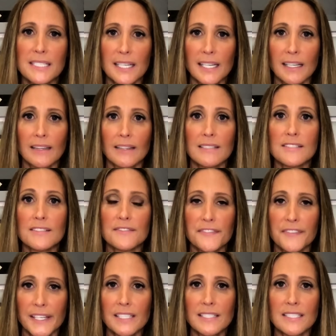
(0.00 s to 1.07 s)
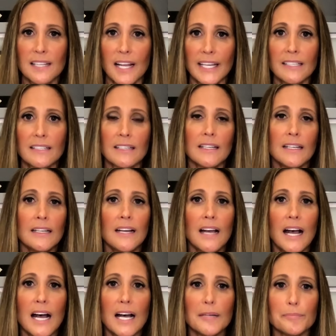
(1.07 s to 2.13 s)
clashed with the bureaucracy,
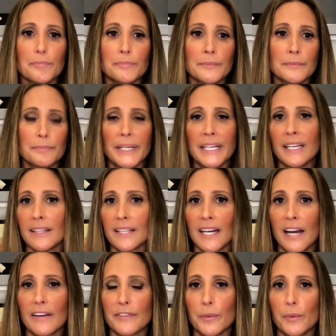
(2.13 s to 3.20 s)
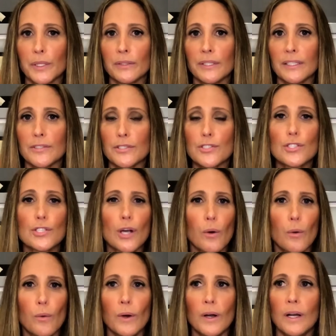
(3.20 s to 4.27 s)
and her efforts to protect Melania
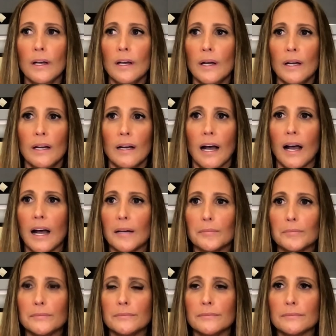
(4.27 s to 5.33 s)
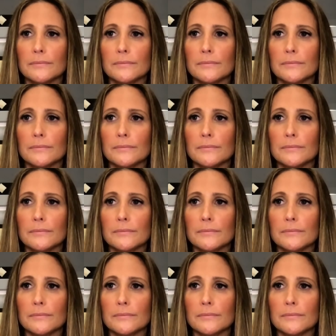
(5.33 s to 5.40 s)
sometimes made her a target for